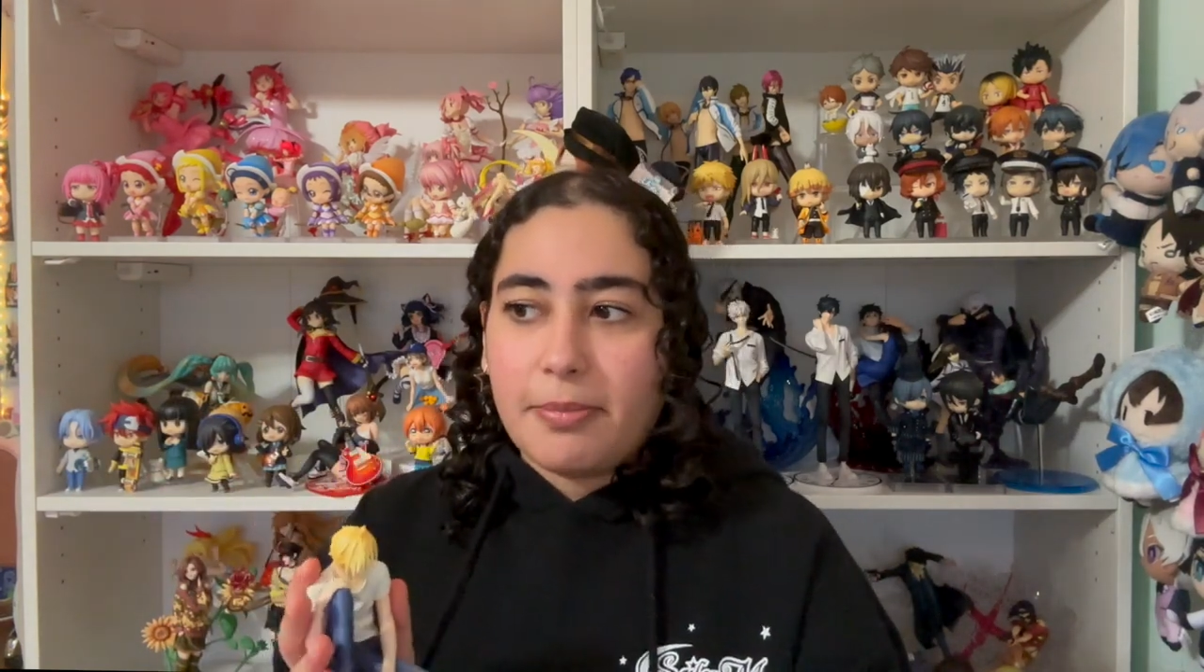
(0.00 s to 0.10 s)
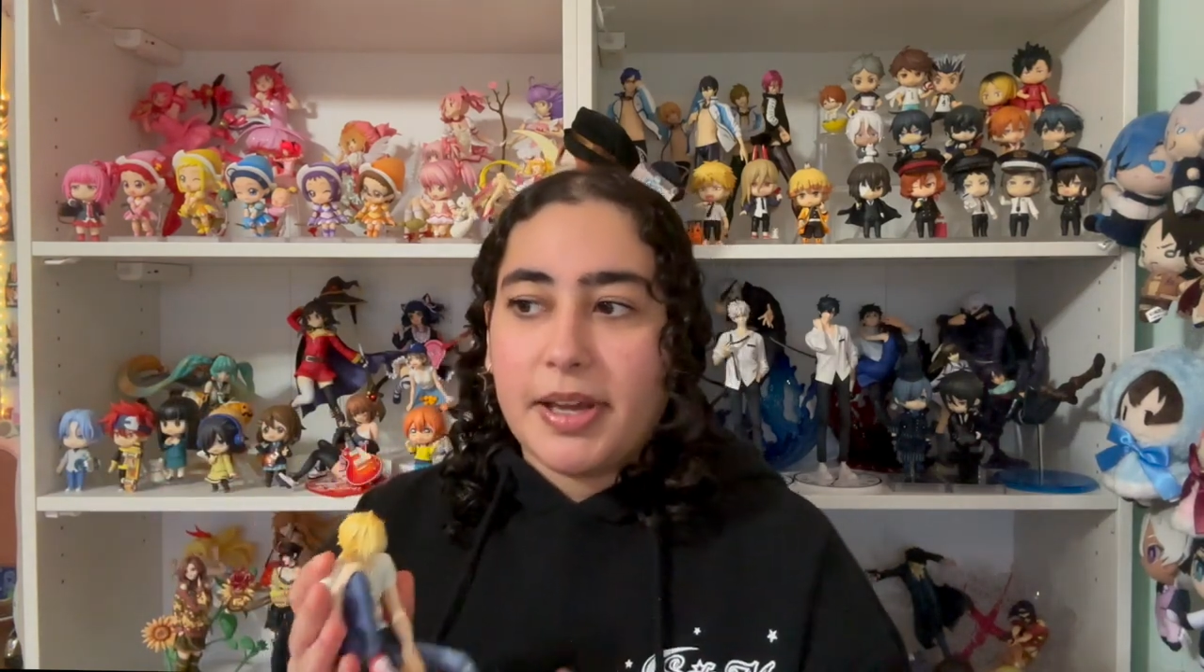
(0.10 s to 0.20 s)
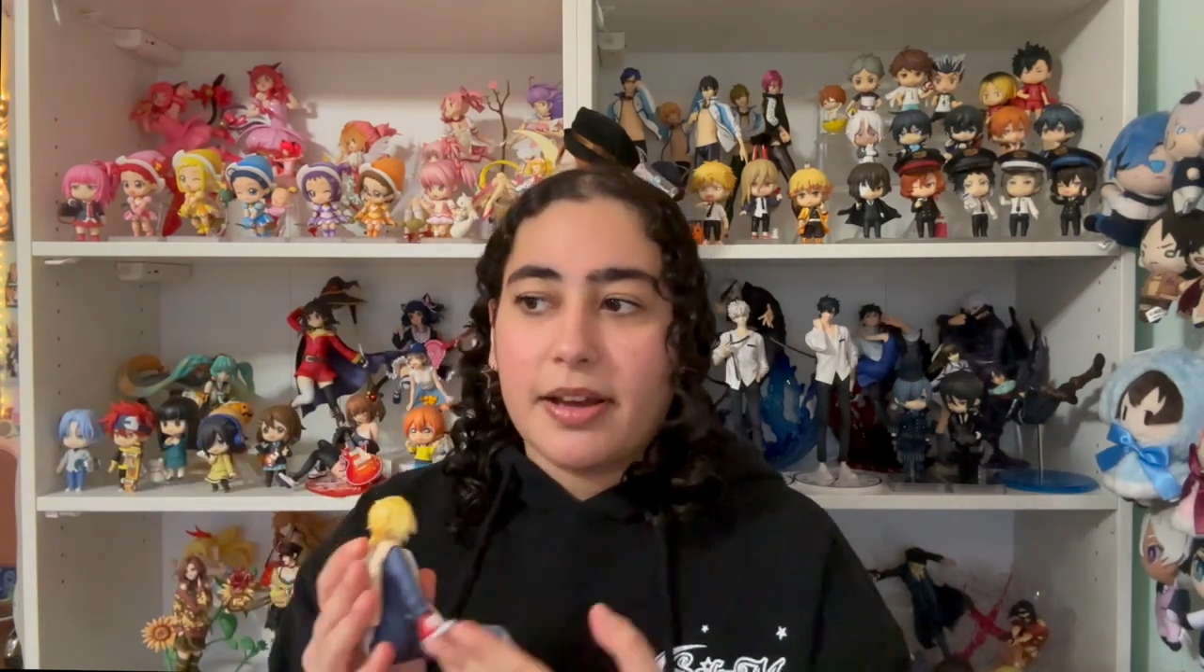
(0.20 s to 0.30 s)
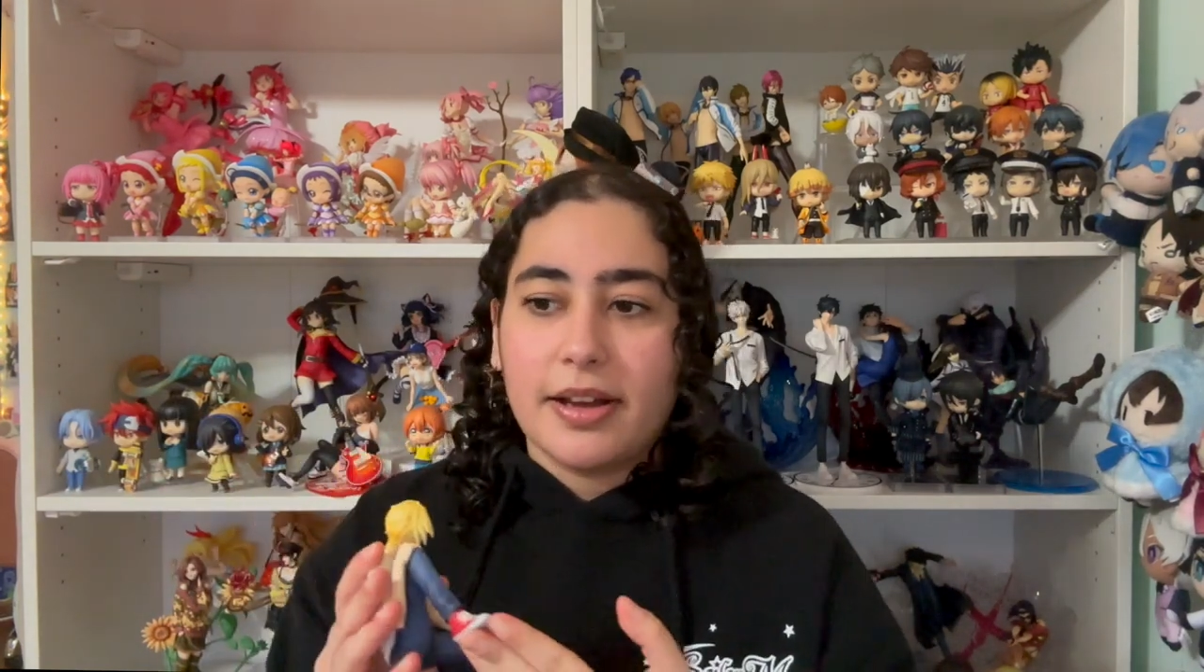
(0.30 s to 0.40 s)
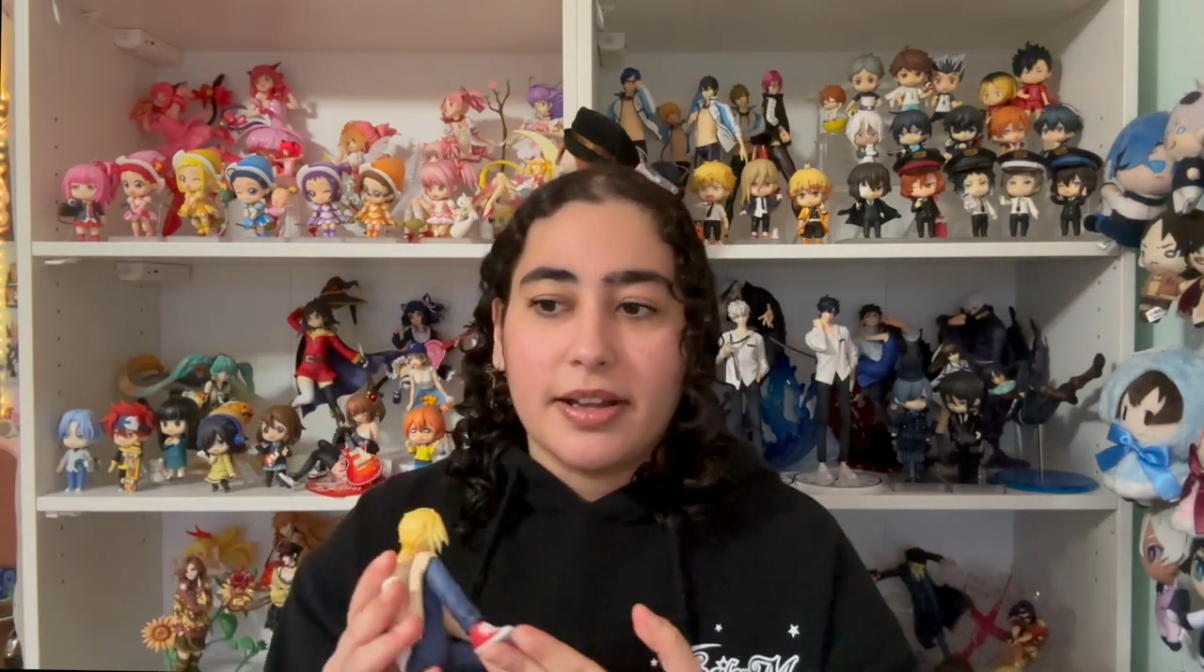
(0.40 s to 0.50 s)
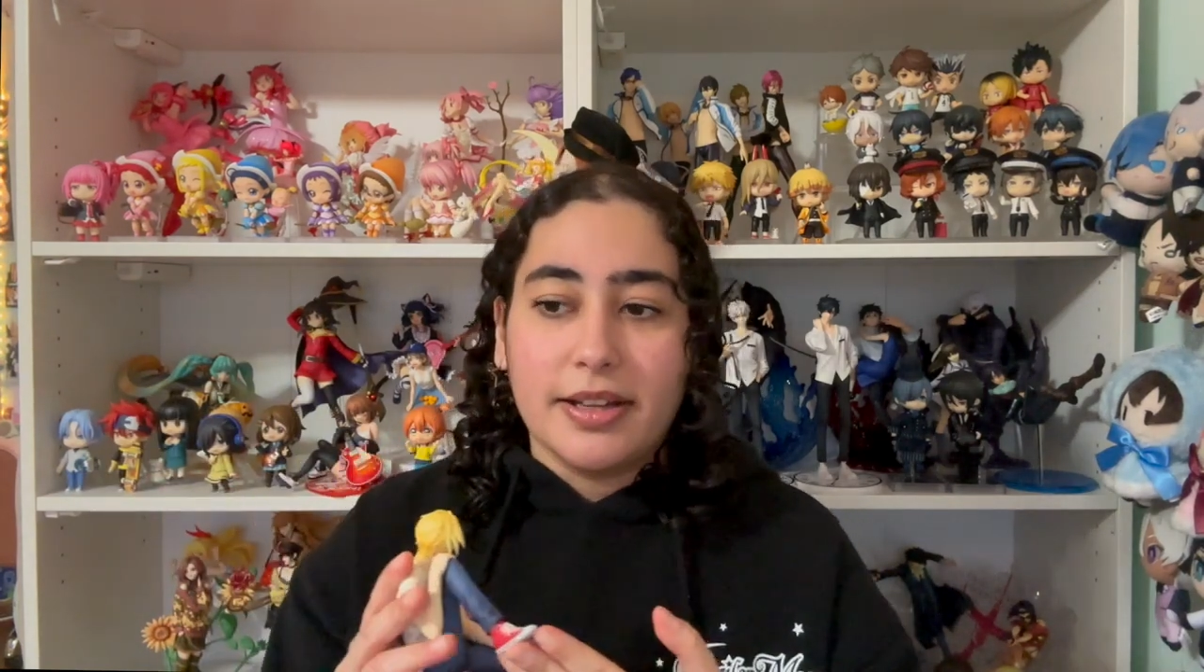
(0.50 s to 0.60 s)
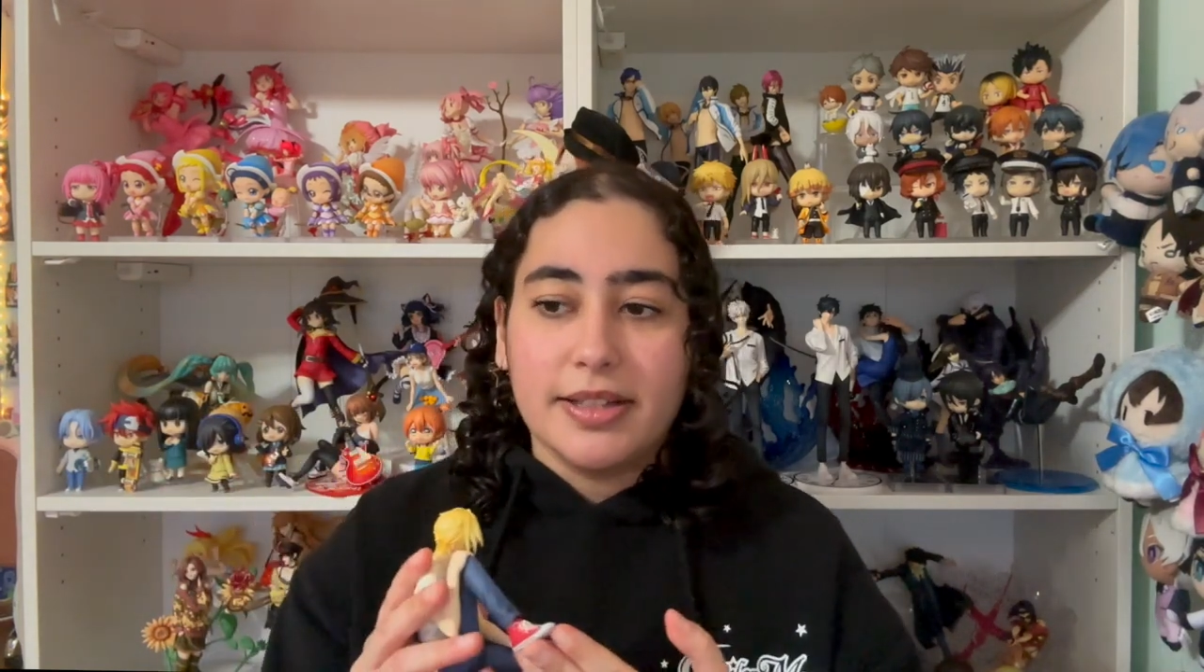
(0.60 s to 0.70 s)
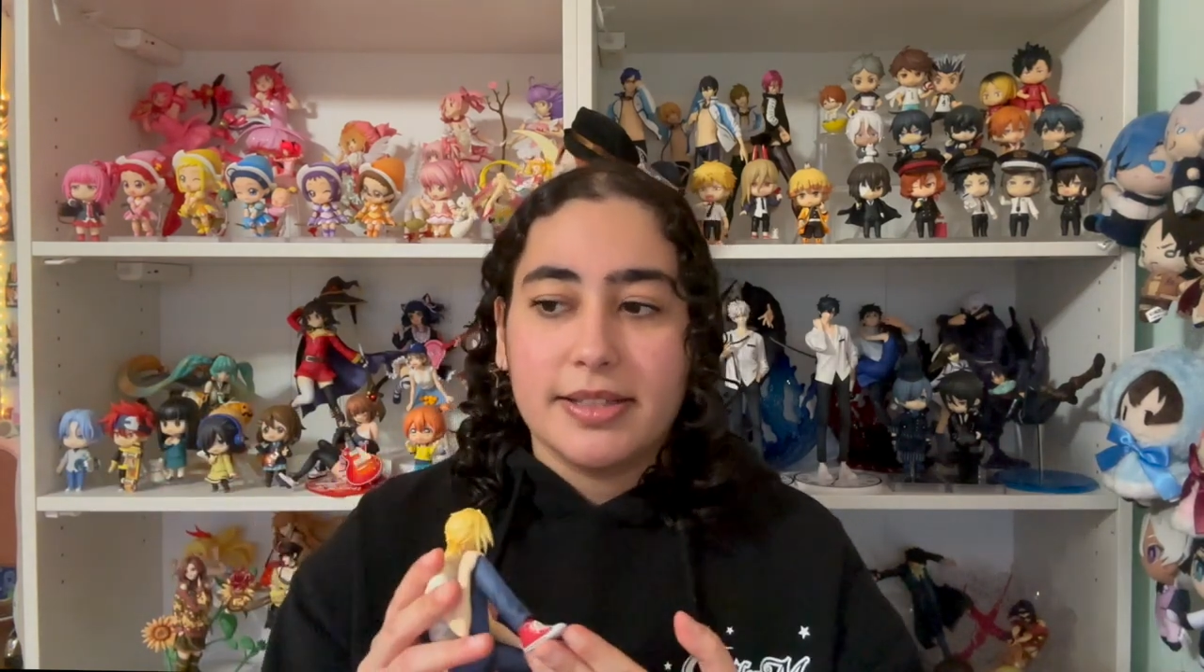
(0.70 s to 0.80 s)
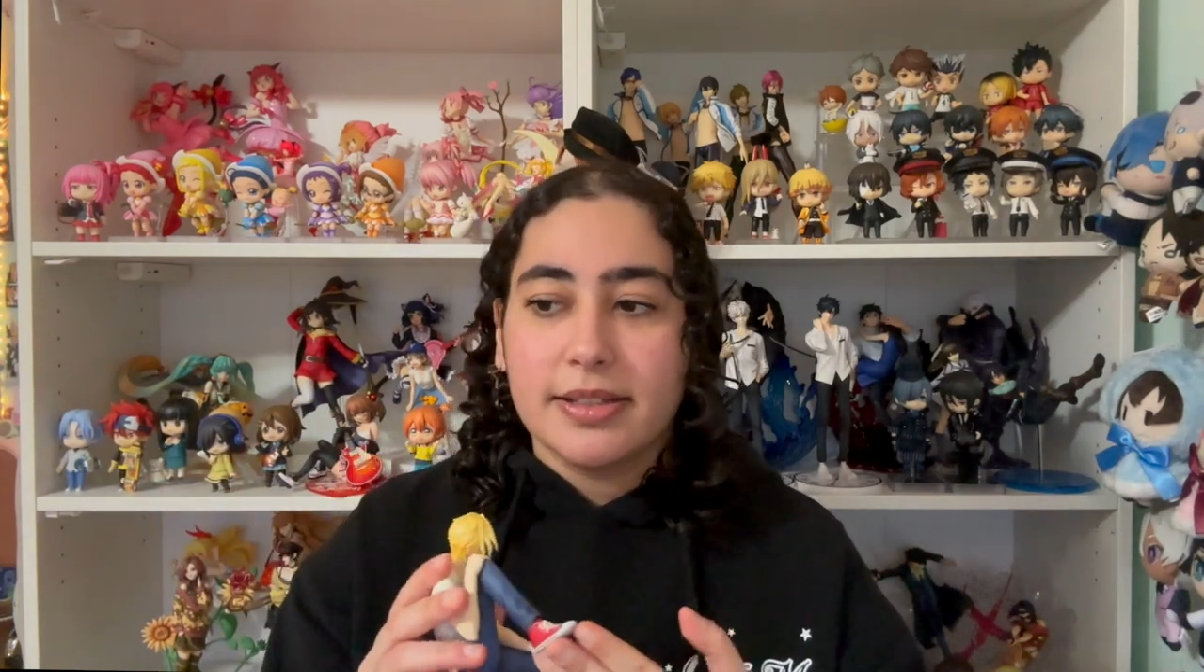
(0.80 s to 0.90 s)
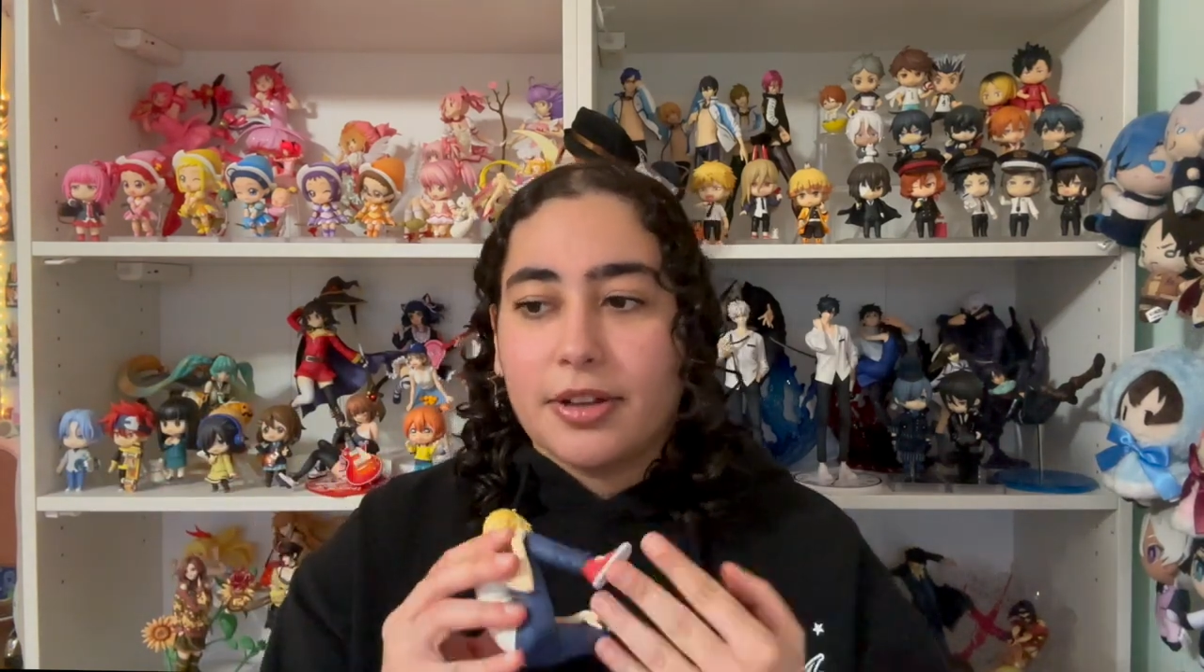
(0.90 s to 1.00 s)

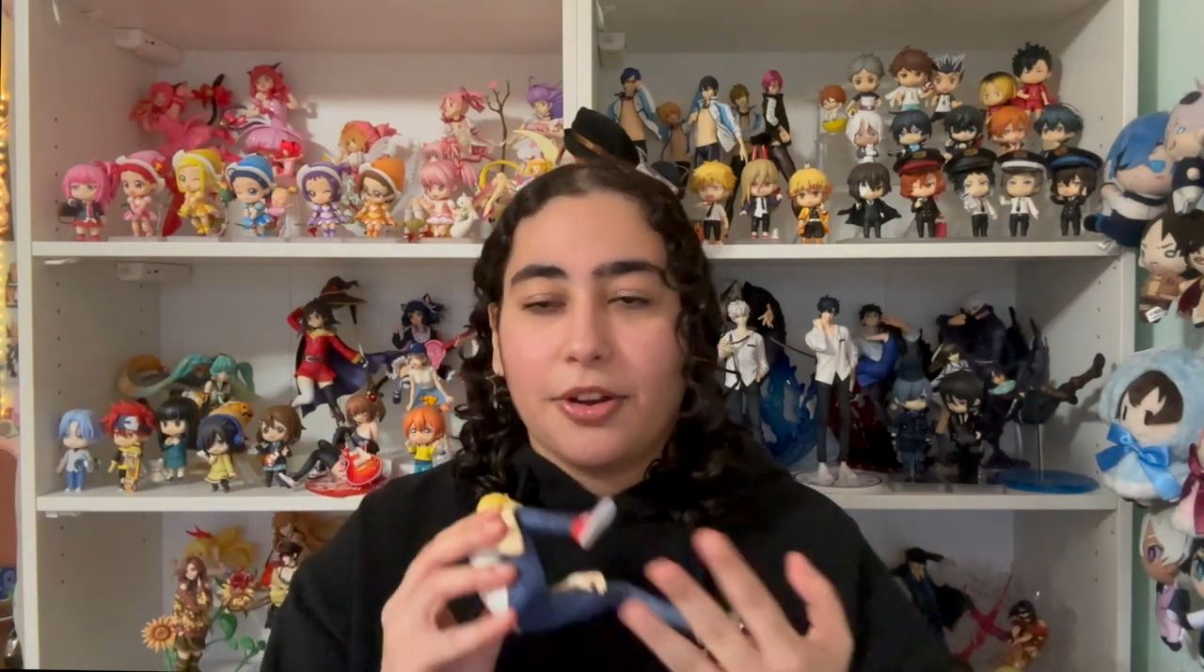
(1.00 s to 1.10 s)
because